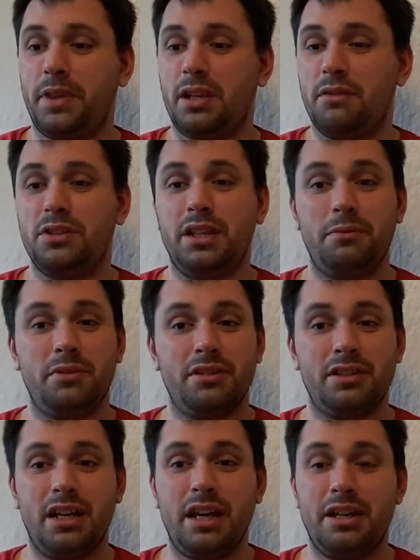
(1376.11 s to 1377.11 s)
Obviously with
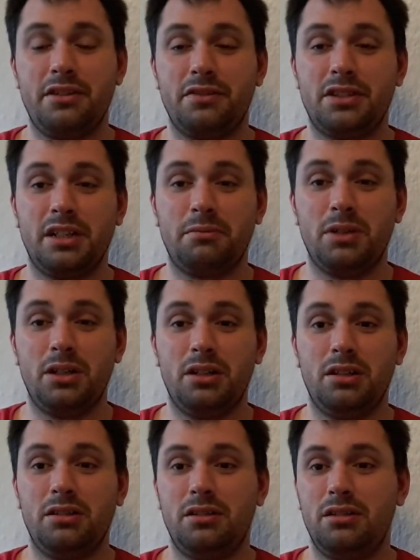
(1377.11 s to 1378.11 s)
the Age of
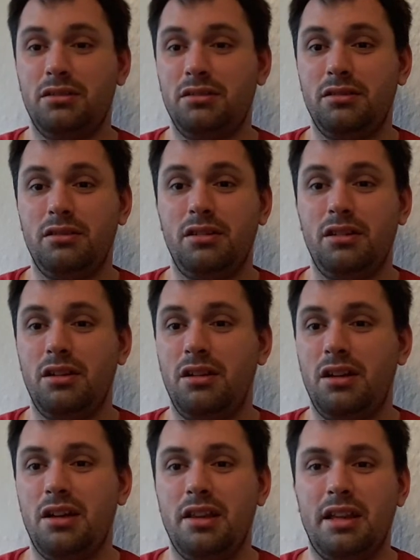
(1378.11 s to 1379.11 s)
Sigmar,
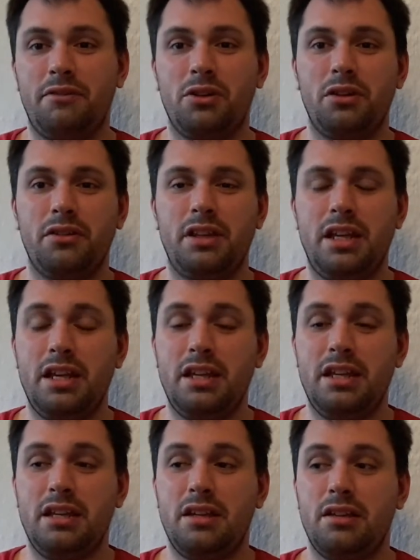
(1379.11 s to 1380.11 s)
they've got
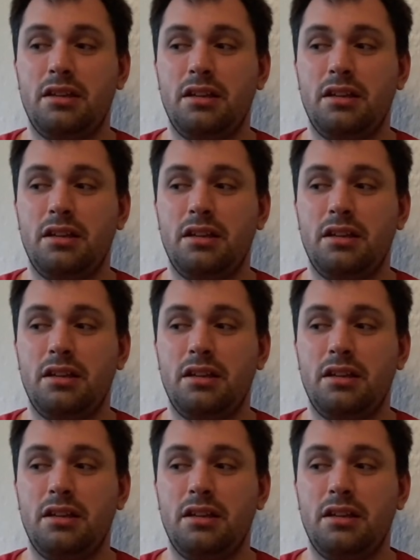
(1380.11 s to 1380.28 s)
the